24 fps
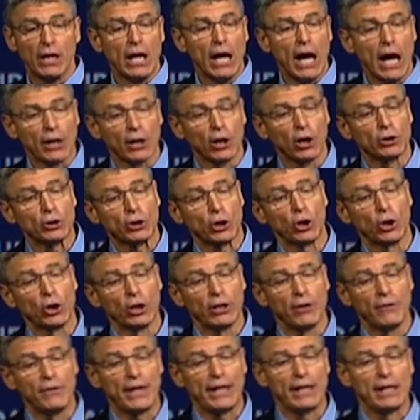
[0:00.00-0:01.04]
an
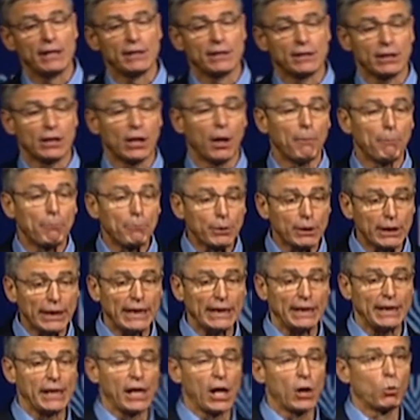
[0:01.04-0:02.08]
alternative that is
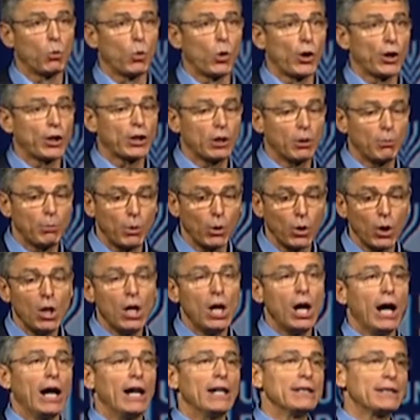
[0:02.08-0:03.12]
completely unworkable,
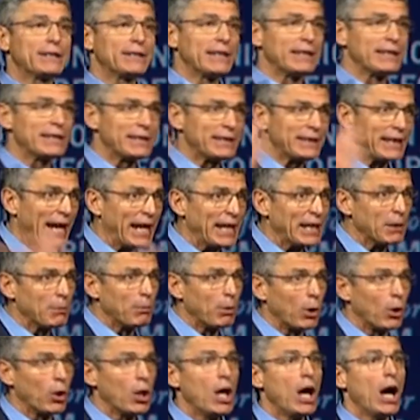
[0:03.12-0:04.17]

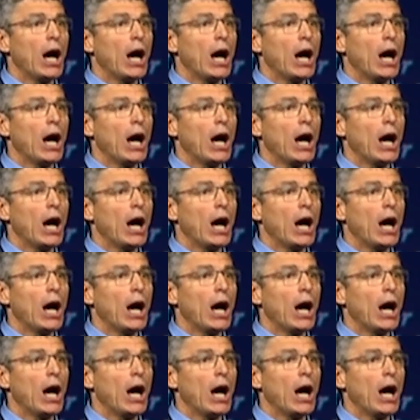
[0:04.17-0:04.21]
unsustainable,